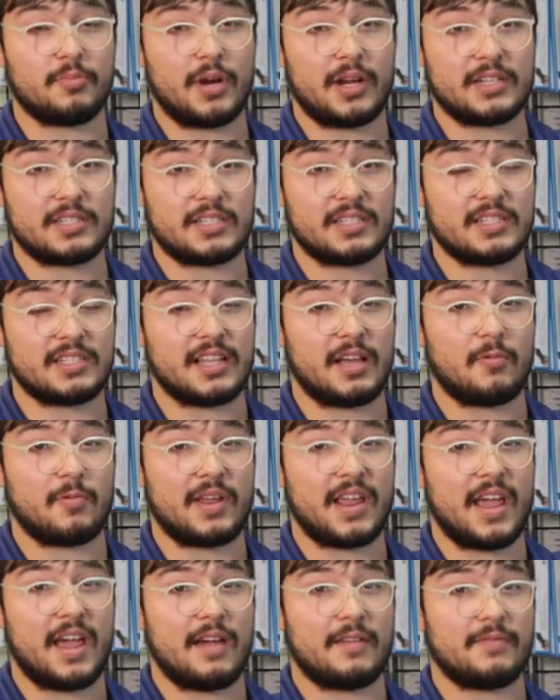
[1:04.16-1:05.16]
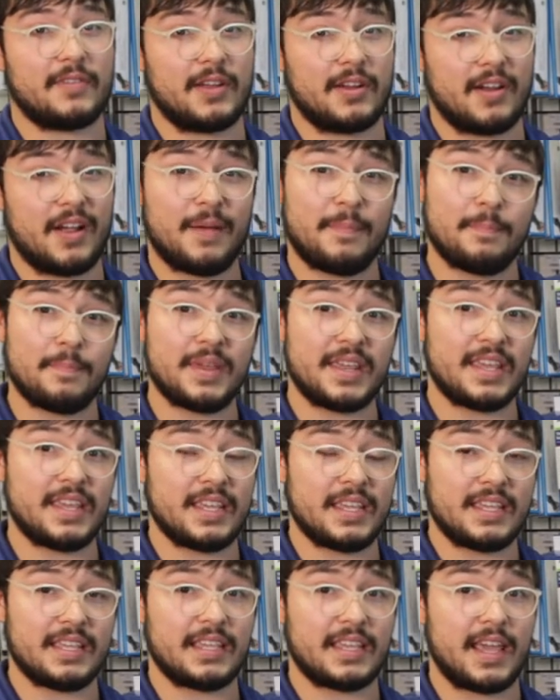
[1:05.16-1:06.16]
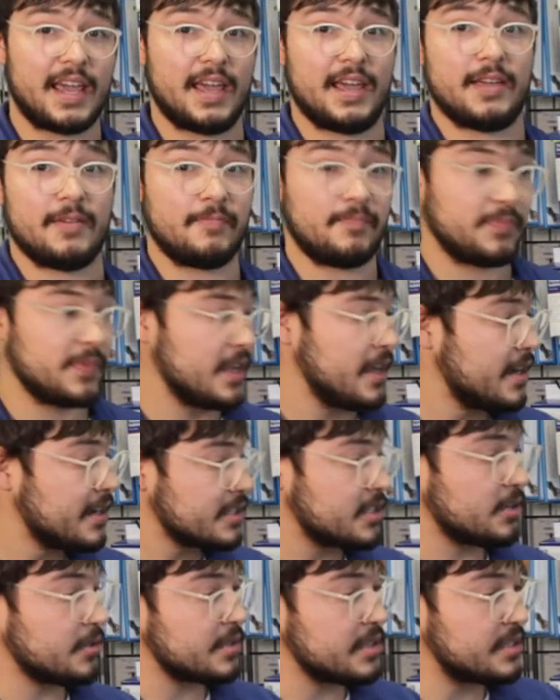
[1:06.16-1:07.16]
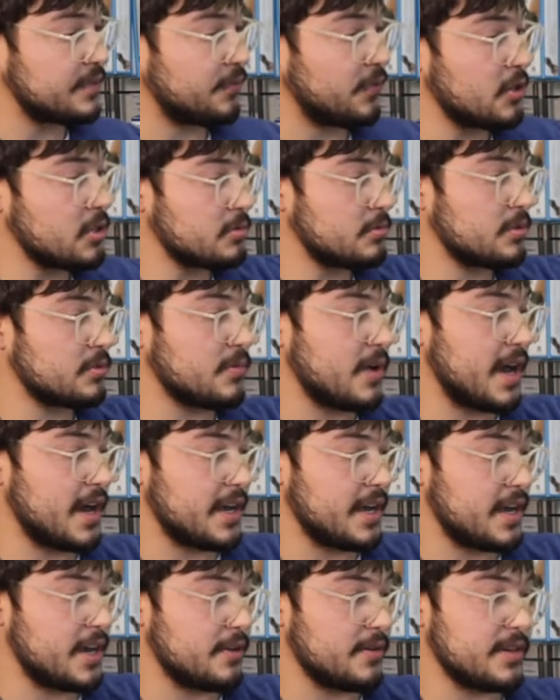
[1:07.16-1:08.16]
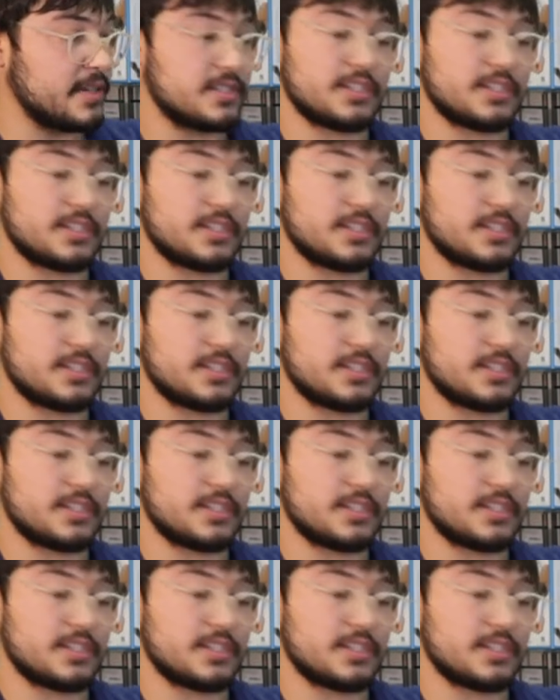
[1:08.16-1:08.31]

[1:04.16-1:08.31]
braces that we have here at BEK. So this first one right here